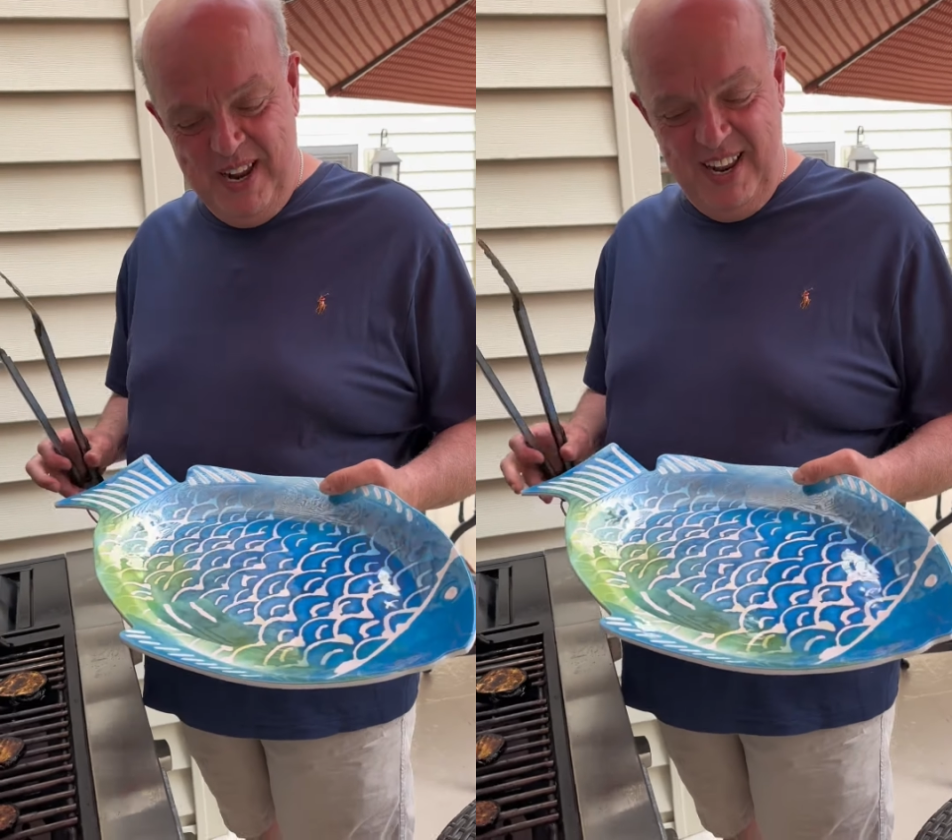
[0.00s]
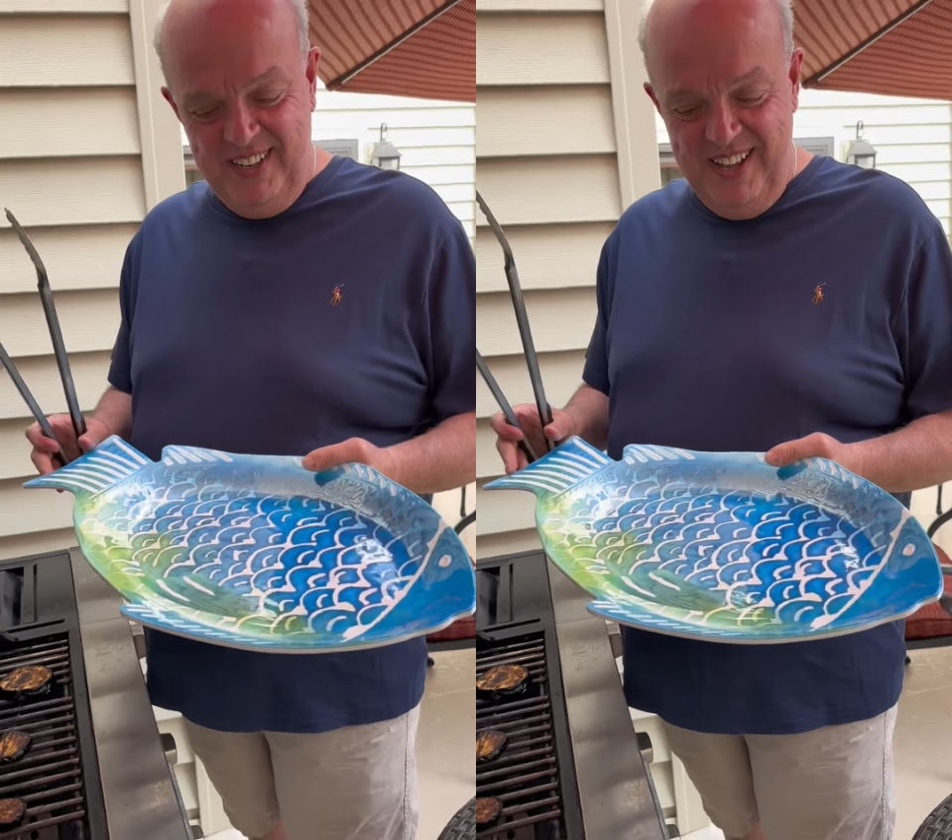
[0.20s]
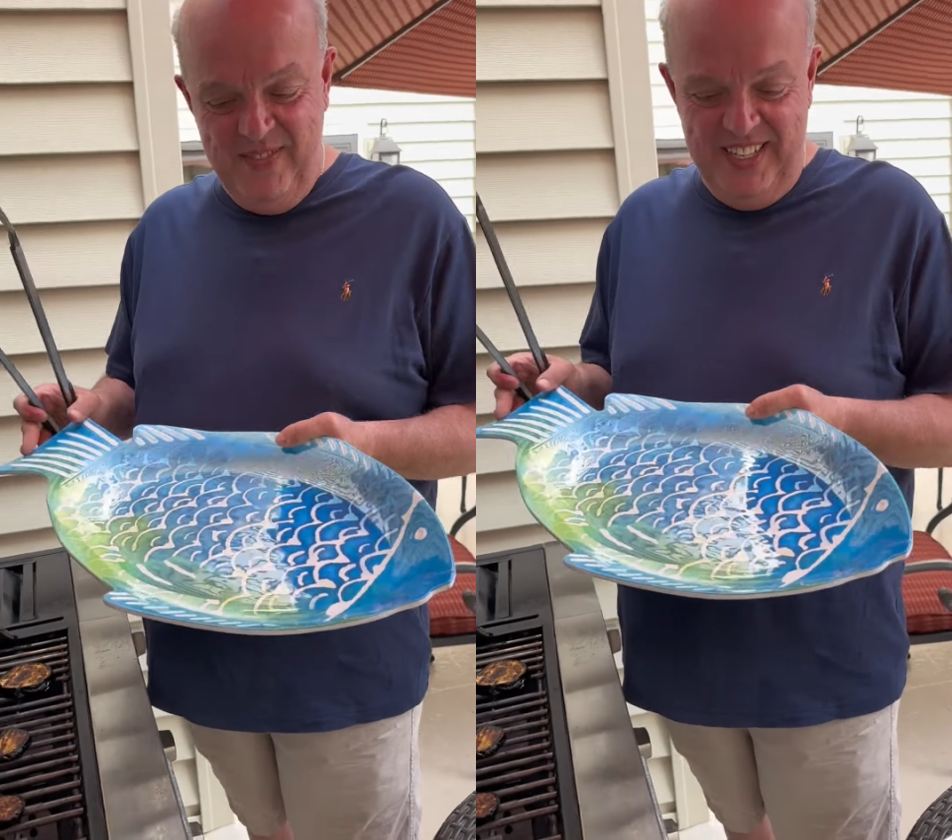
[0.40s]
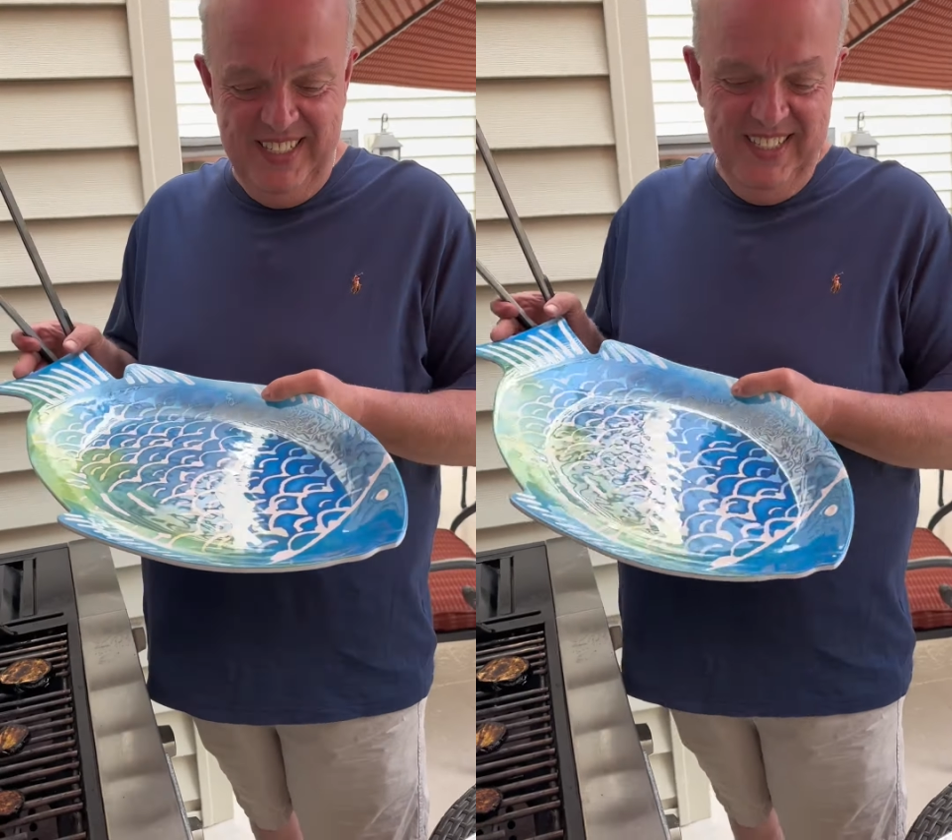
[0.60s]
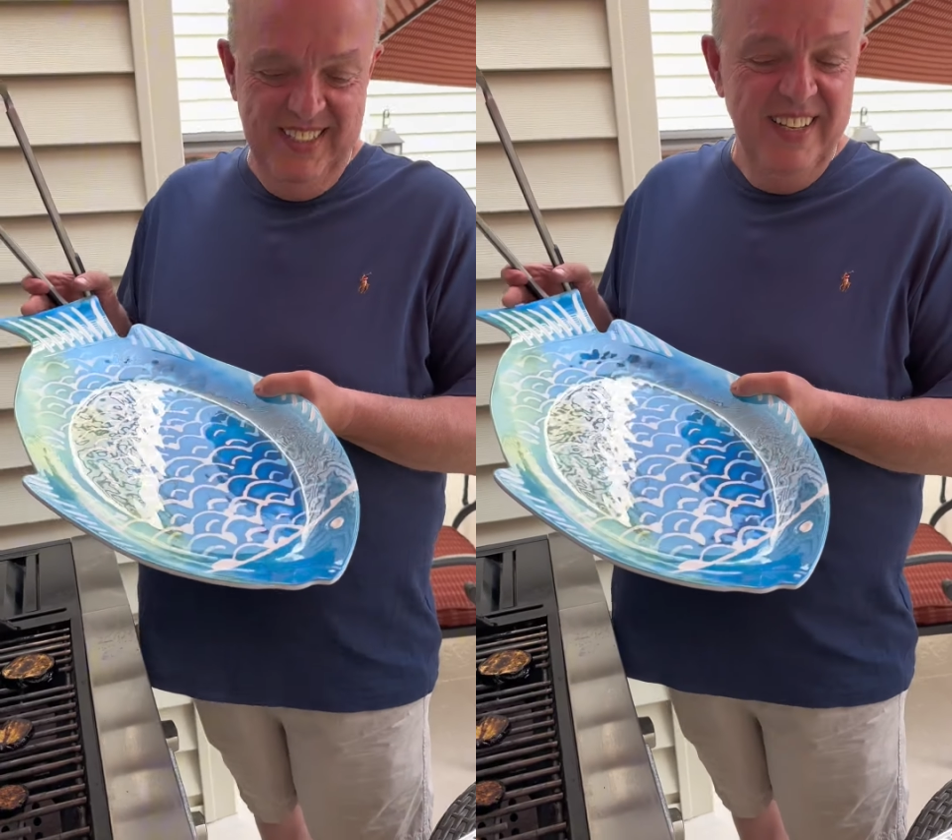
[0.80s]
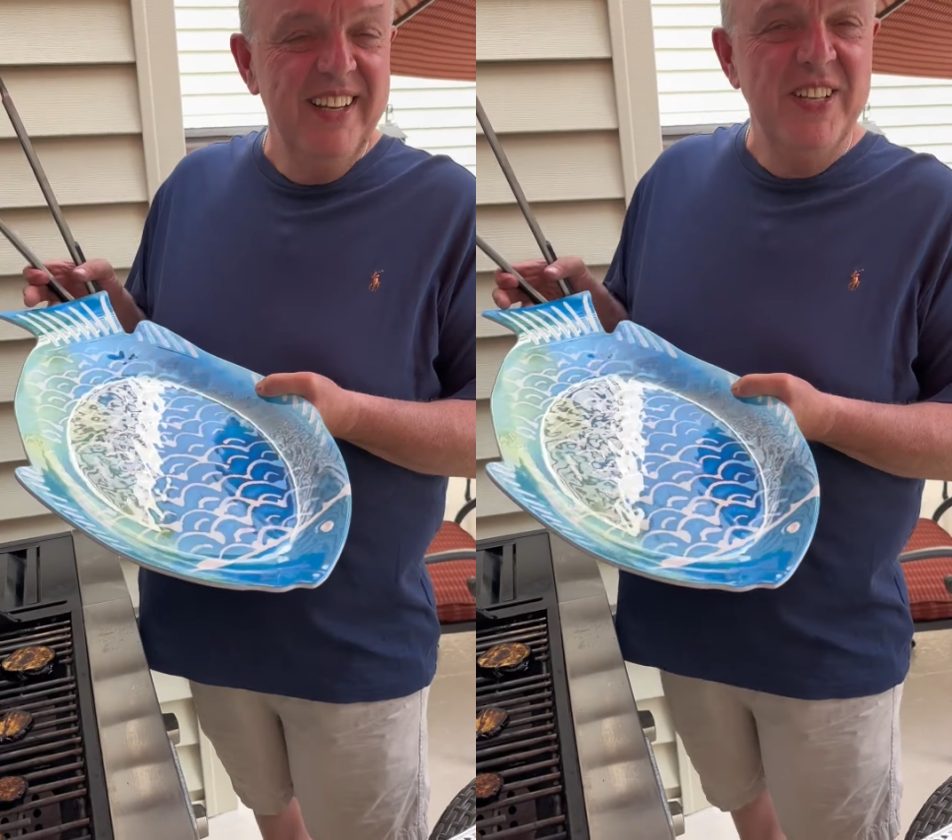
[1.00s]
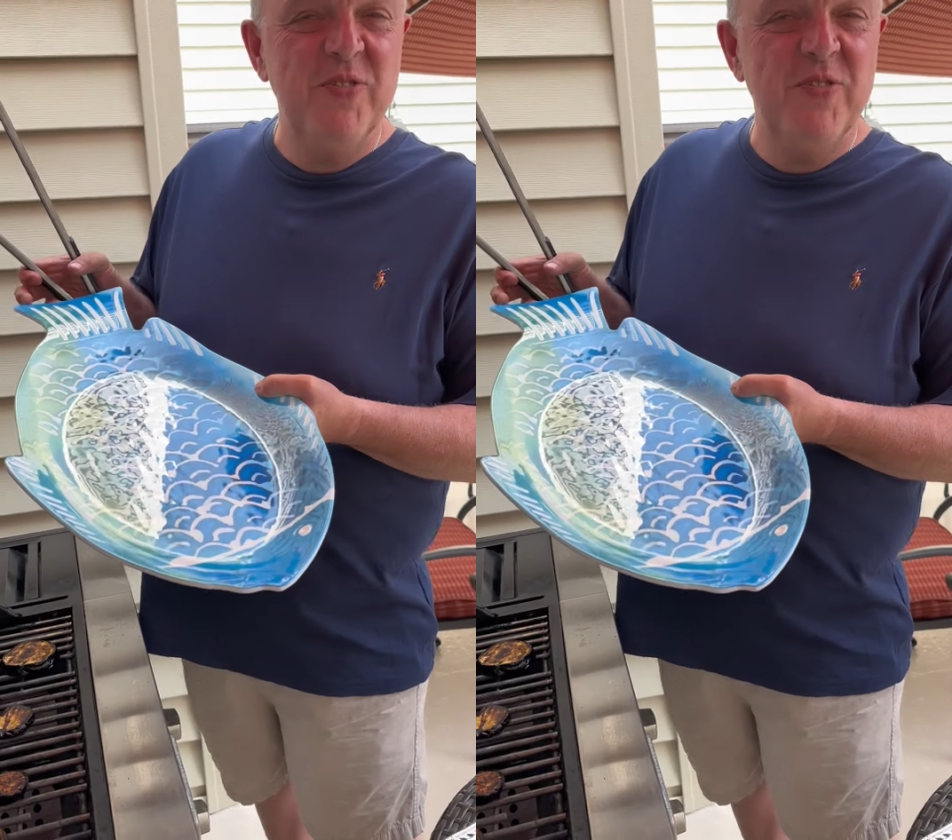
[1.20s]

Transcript: I love it. It's